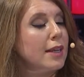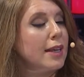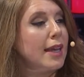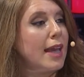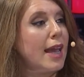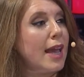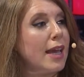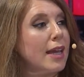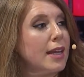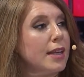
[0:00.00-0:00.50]

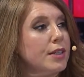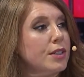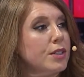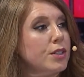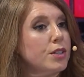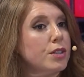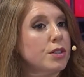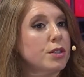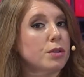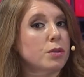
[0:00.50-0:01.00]

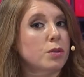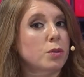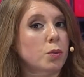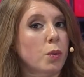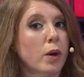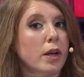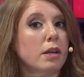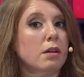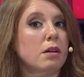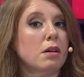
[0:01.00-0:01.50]
And
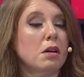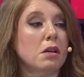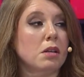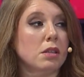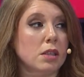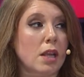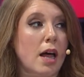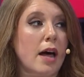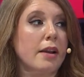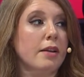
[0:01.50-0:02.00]
what a
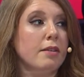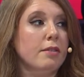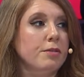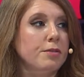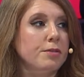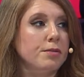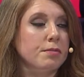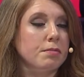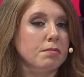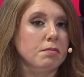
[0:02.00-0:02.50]
lot
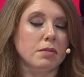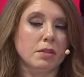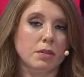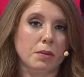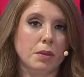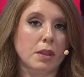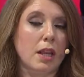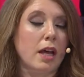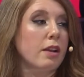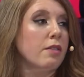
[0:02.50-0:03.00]
of
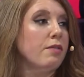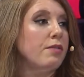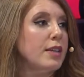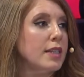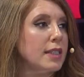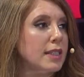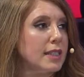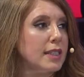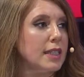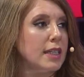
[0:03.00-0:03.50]

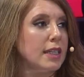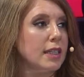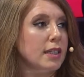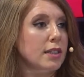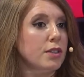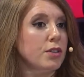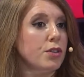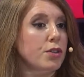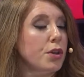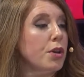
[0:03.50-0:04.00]

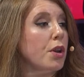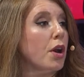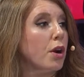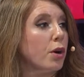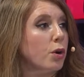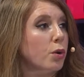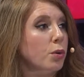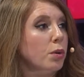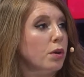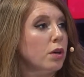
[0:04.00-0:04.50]
VCs
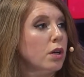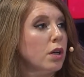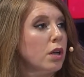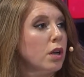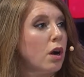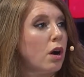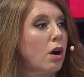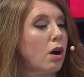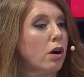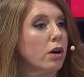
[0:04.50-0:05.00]
know
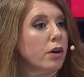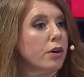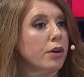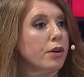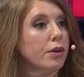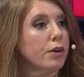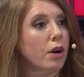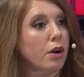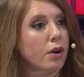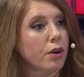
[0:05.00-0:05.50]

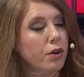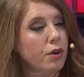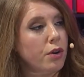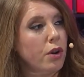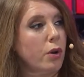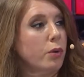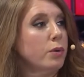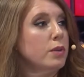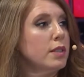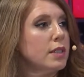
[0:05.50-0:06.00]
are
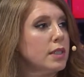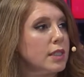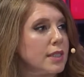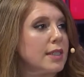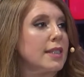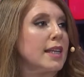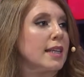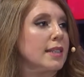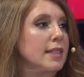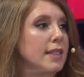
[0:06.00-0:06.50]
known
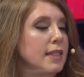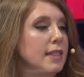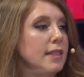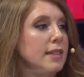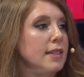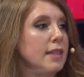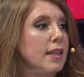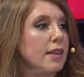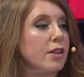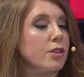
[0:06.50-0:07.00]

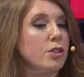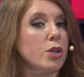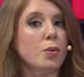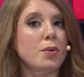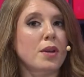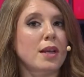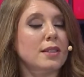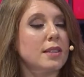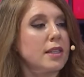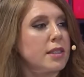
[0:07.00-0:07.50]
successes that don't
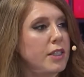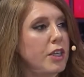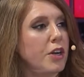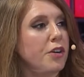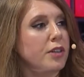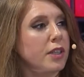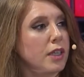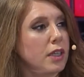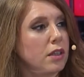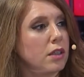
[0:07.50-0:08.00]

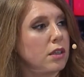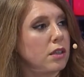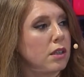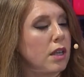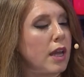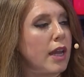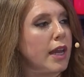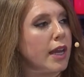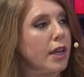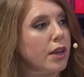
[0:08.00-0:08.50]
necessarily look
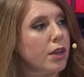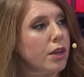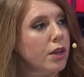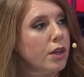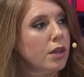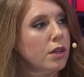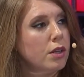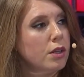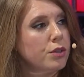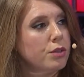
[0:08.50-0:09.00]
like
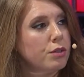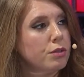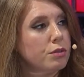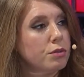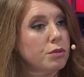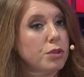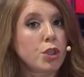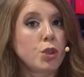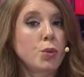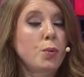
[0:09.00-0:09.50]

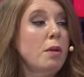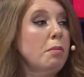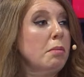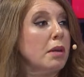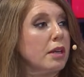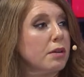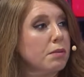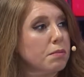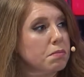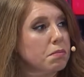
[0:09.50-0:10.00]
two
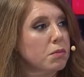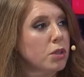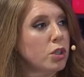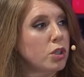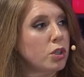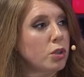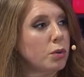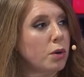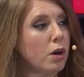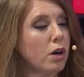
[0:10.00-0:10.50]
women
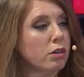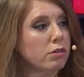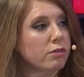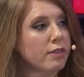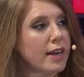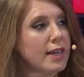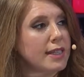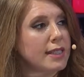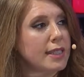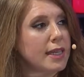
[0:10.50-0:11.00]
who are
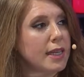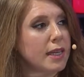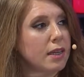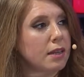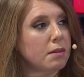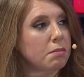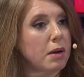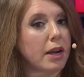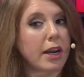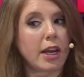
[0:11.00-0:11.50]

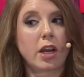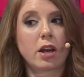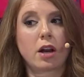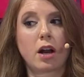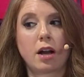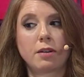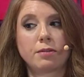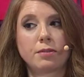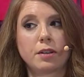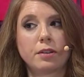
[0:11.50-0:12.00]
raising money
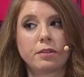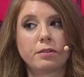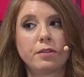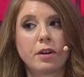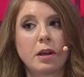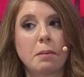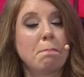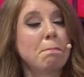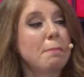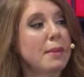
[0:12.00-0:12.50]
off of
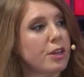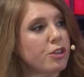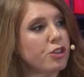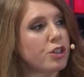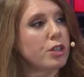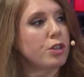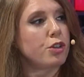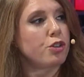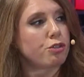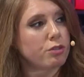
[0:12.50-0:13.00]
a
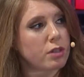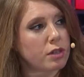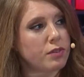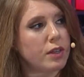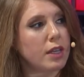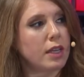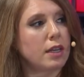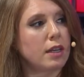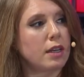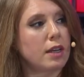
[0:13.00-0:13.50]

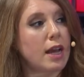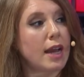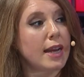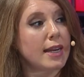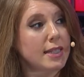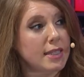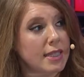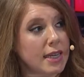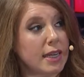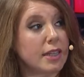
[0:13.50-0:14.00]
mission-driven
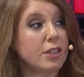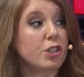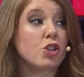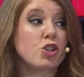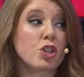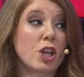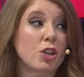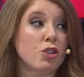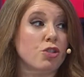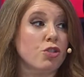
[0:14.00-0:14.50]
idea to
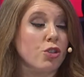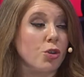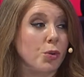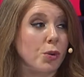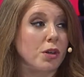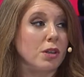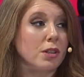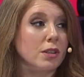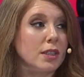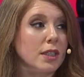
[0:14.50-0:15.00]
change the
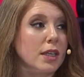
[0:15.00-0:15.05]
world.